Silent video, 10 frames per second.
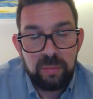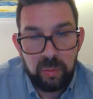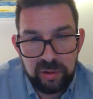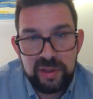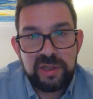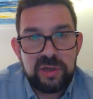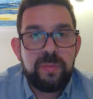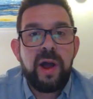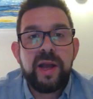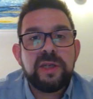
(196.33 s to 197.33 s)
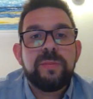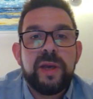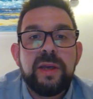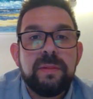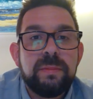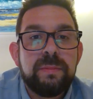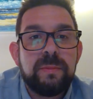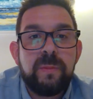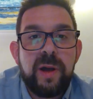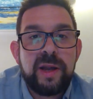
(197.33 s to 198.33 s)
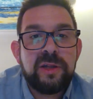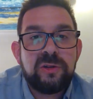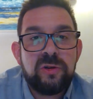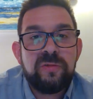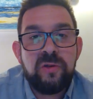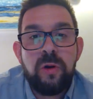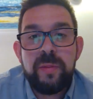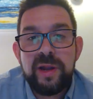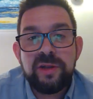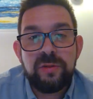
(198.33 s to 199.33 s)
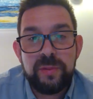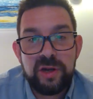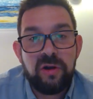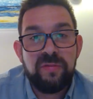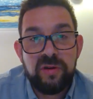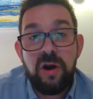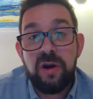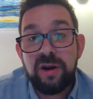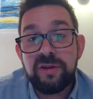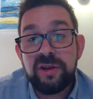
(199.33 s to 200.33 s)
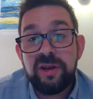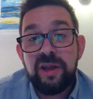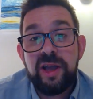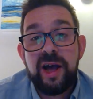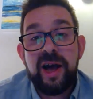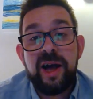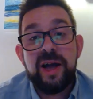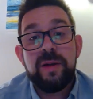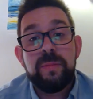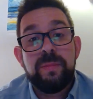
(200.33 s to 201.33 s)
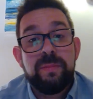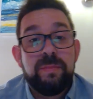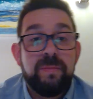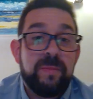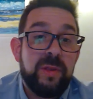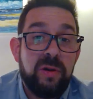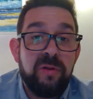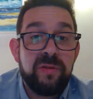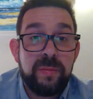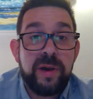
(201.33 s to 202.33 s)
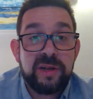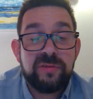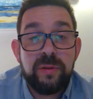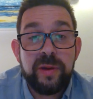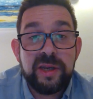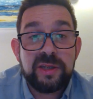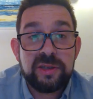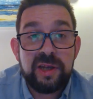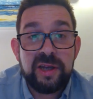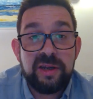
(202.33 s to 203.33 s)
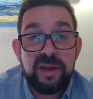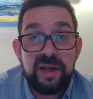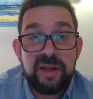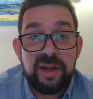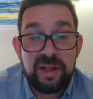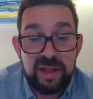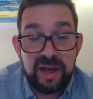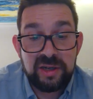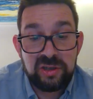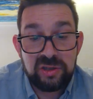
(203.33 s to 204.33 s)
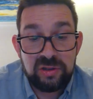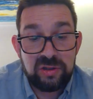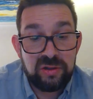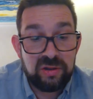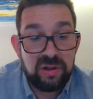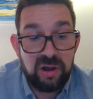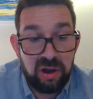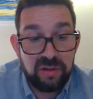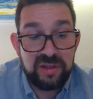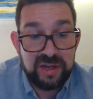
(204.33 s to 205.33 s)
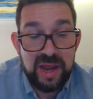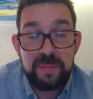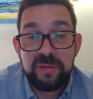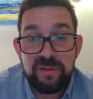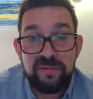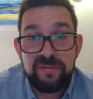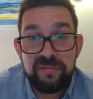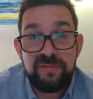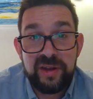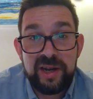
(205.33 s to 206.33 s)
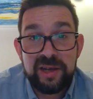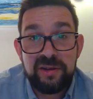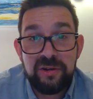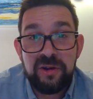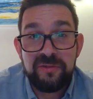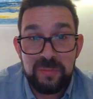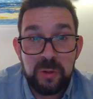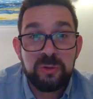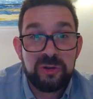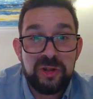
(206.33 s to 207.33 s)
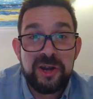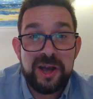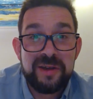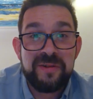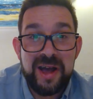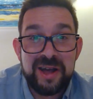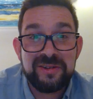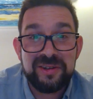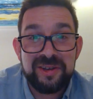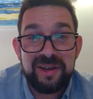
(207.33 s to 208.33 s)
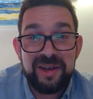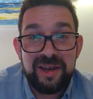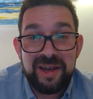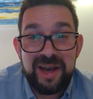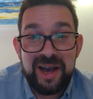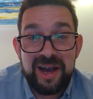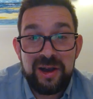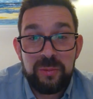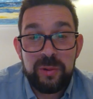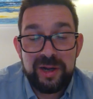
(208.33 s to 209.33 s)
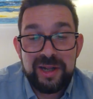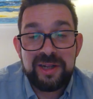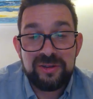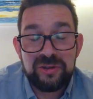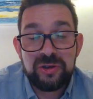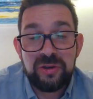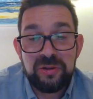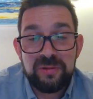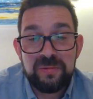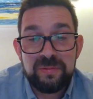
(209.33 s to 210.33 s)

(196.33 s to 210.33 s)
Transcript: But one thing surprised me, and it sort of caught me a little bit off guard. Um, over the past few weeks, and and and that is the depth of feeling of emotion that I have had uh, when leading the skill,